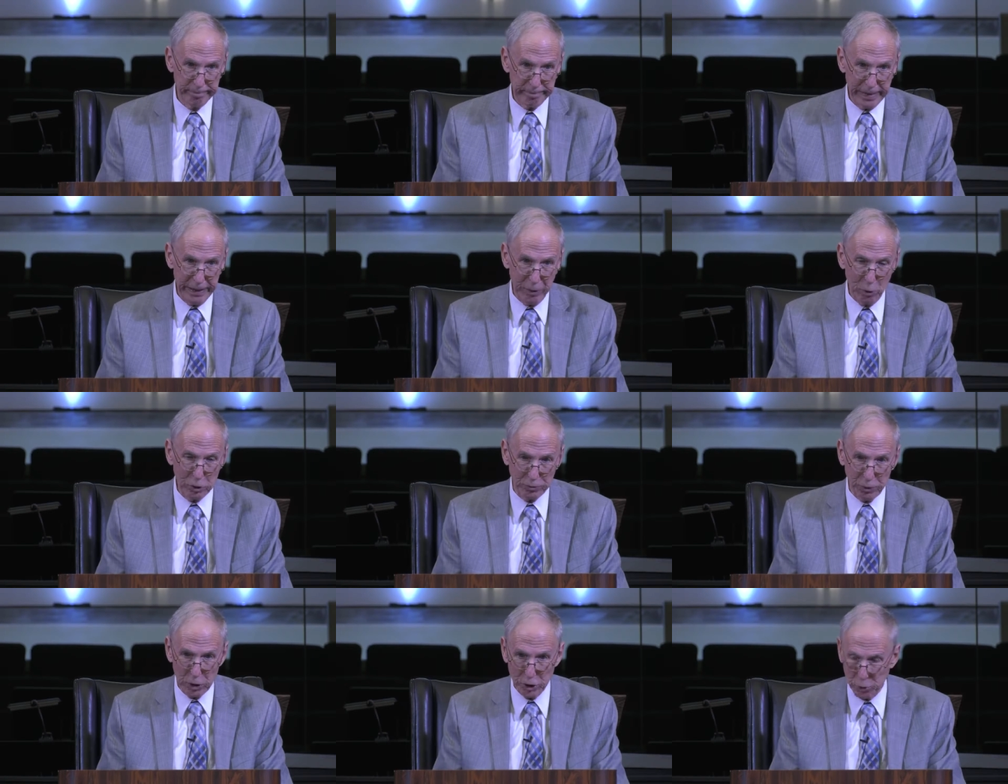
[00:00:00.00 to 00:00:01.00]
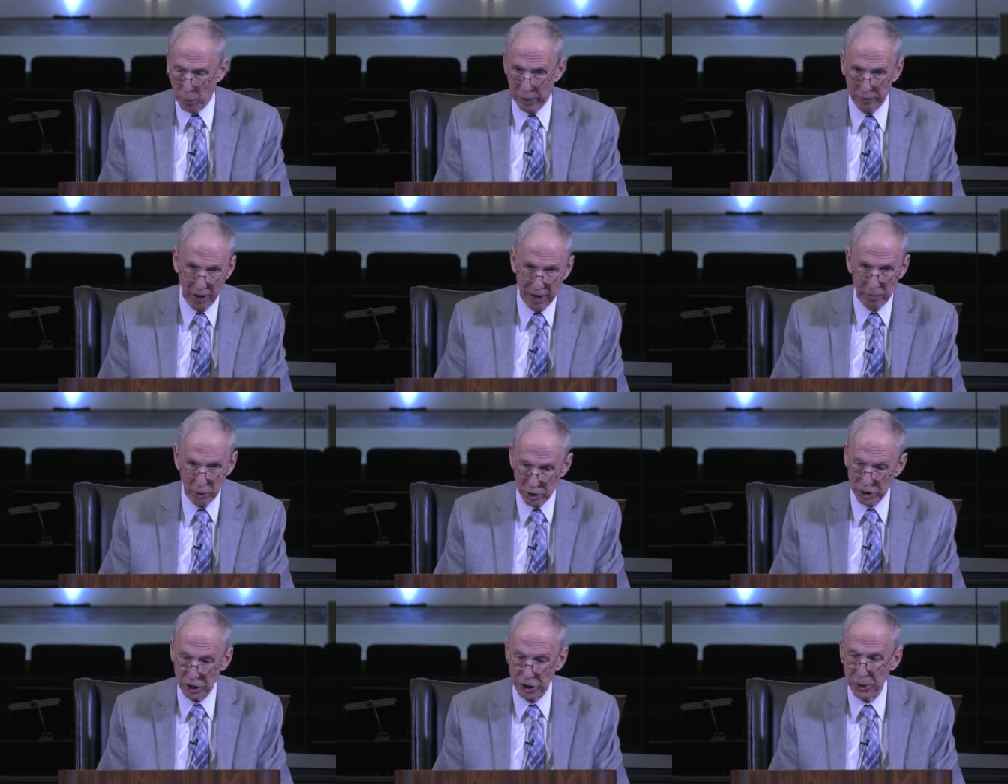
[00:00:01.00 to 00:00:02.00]
in those first twenty-five
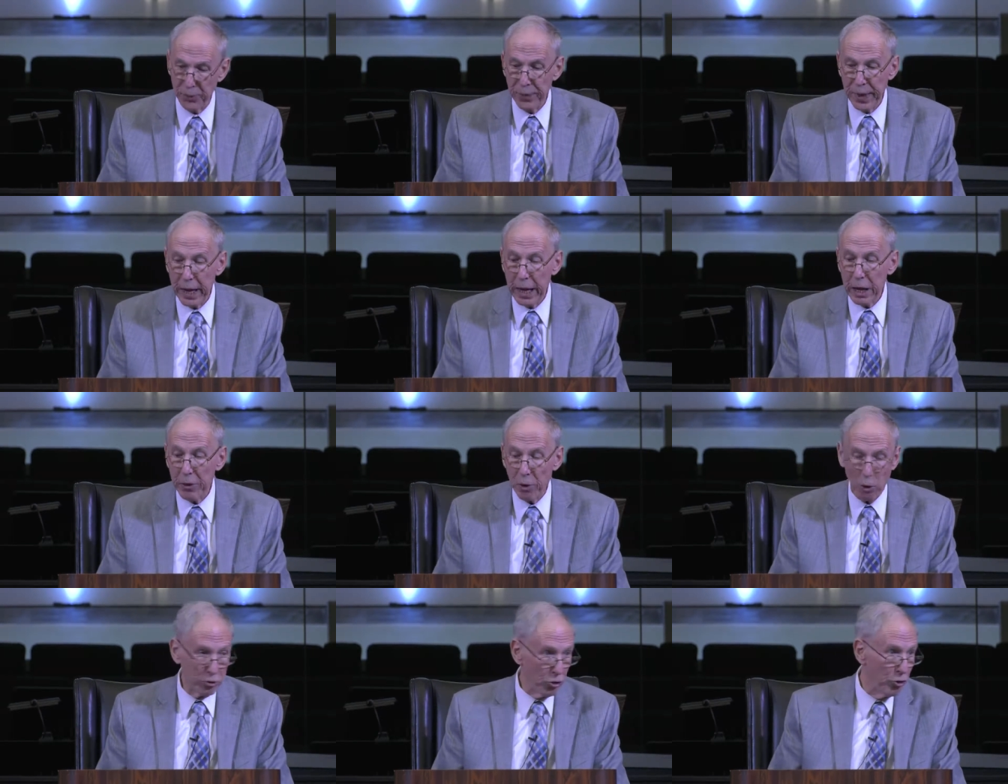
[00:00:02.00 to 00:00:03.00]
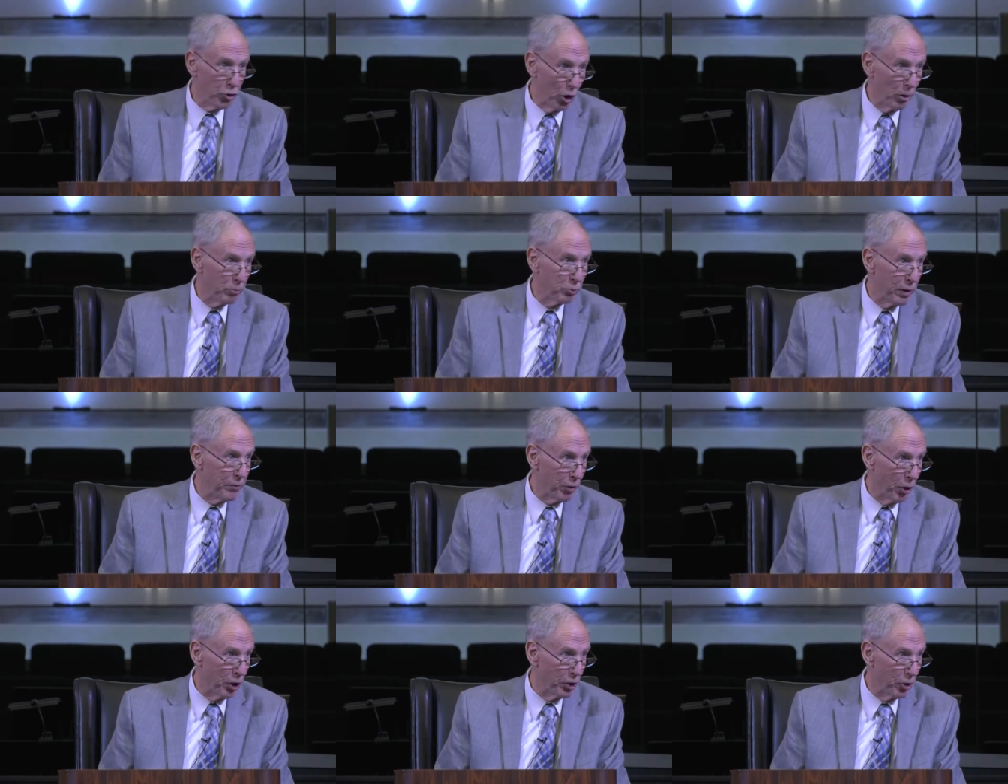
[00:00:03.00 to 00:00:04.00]
verses. Those are terms
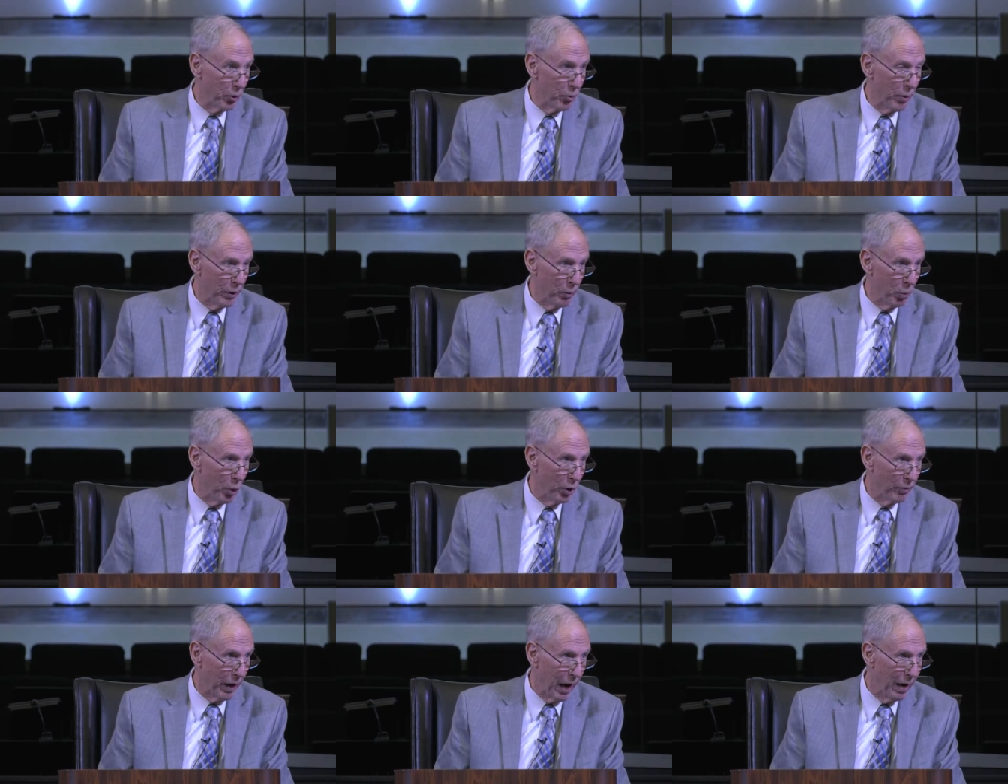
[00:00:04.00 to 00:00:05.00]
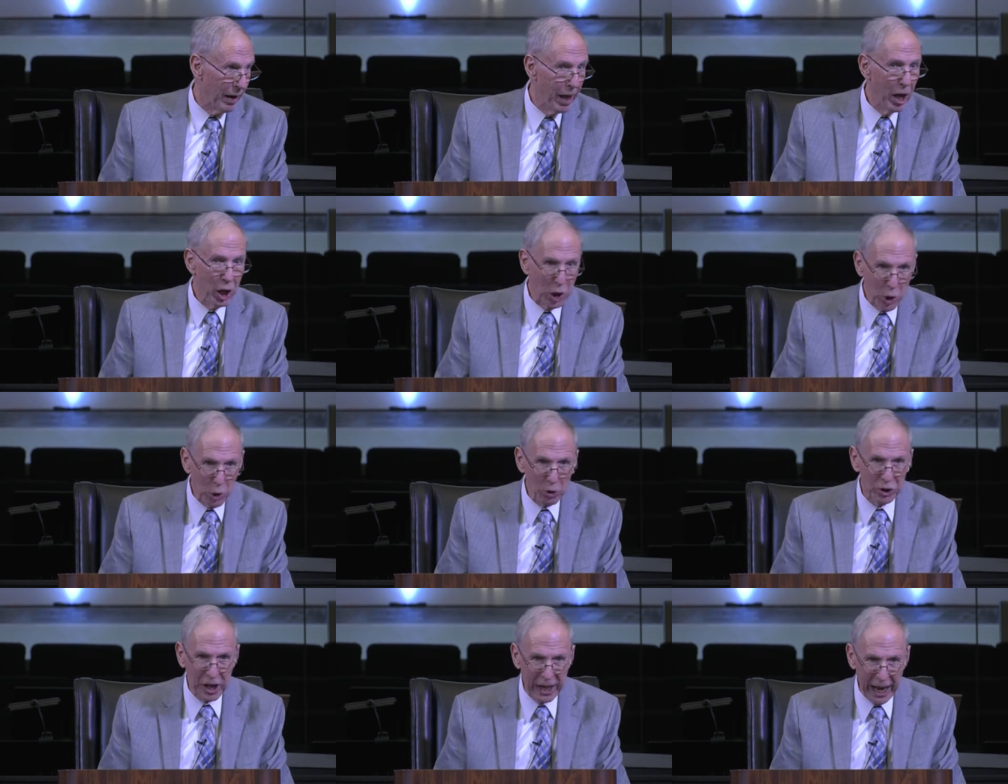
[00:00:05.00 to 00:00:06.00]
referring to the written word of God,
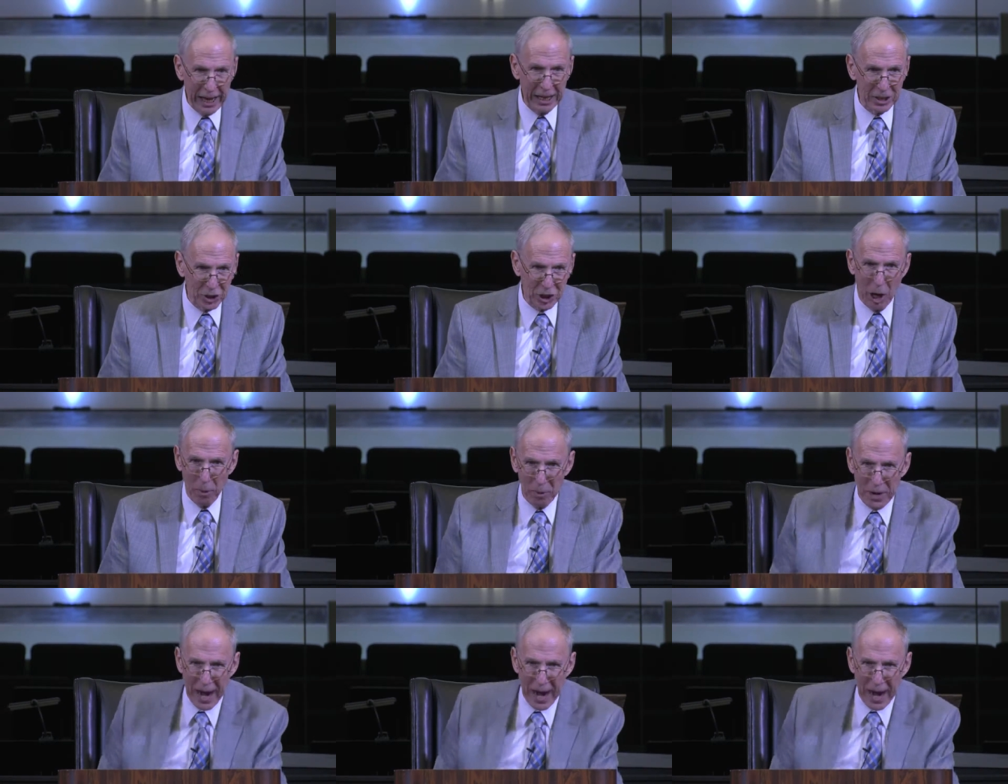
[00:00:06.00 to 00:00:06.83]
used again in Psalm